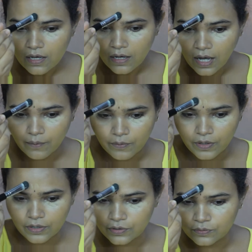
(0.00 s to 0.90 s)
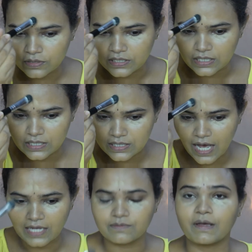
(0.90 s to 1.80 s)
I'm gonna use this
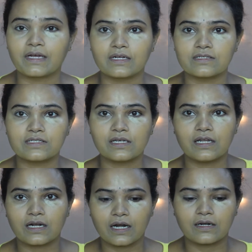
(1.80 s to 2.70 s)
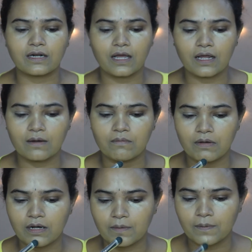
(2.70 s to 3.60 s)
as my concealer and try and
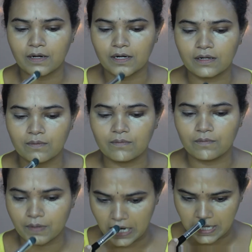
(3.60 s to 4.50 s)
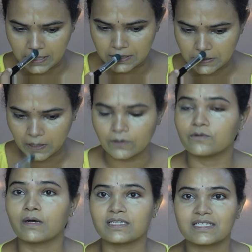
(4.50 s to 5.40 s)
build up a little brightness into
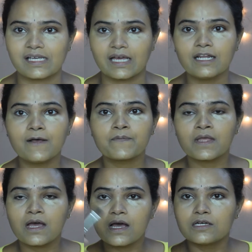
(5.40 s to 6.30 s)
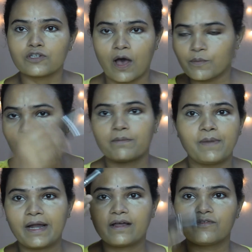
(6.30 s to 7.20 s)
my skin. So I'm gonna
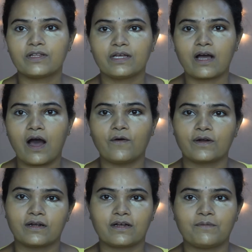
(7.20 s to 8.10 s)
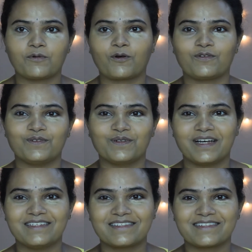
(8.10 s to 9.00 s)
blend everything out and come talk to you
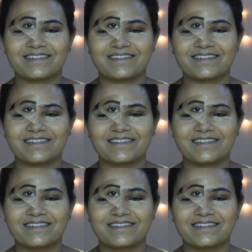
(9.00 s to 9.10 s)
guys.